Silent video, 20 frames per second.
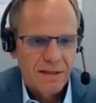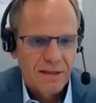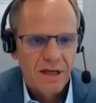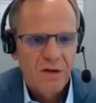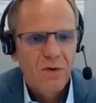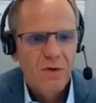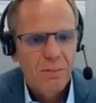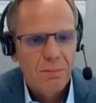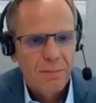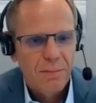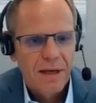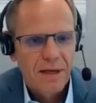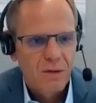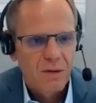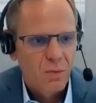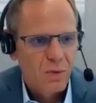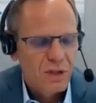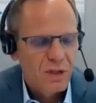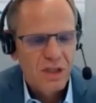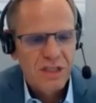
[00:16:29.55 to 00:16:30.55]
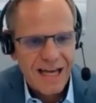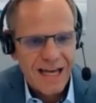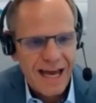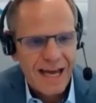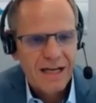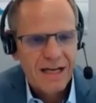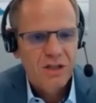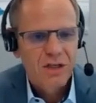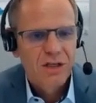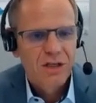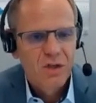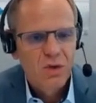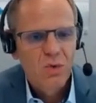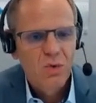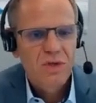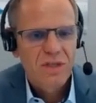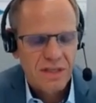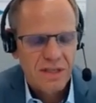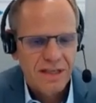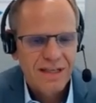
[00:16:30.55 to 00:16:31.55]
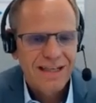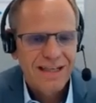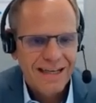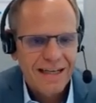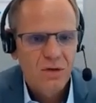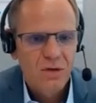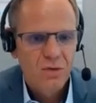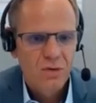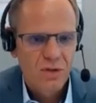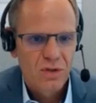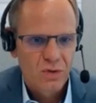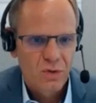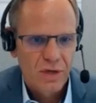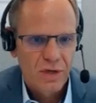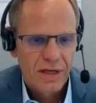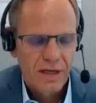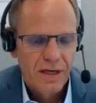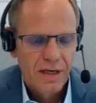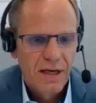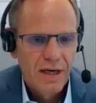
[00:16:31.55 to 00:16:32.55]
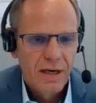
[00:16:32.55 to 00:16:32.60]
equipment which is actually used in industry.